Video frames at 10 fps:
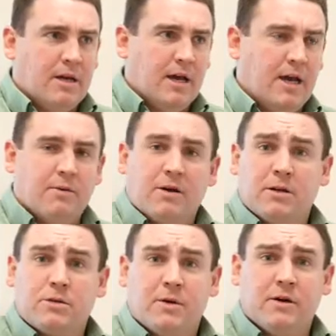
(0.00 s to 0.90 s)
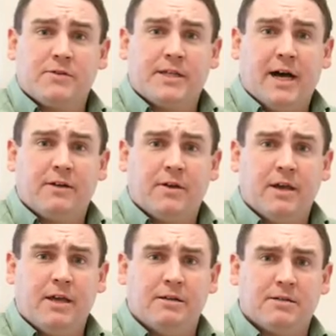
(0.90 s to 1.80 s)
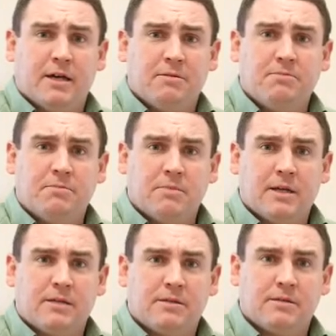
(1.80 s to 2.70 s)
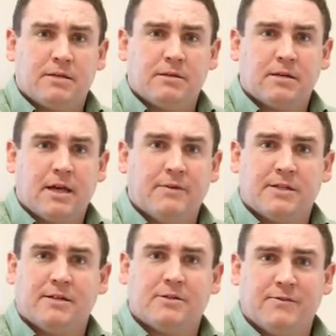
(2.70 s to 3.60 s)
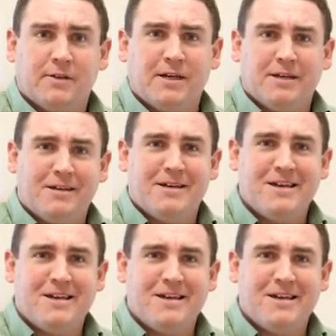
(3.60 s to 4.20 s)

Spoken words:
We've got 12 staff here, so that covers us off there.